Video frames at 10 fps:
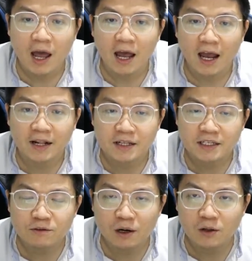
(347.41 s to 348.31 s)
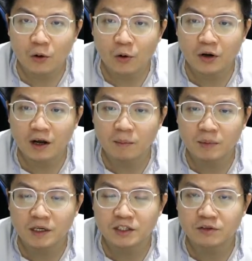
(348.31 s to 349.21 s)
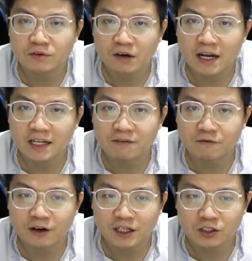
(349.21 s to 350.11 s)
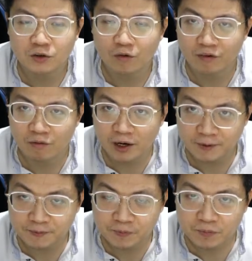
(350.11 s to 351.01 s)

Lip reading: And this one whole number, you write in fraction over 1.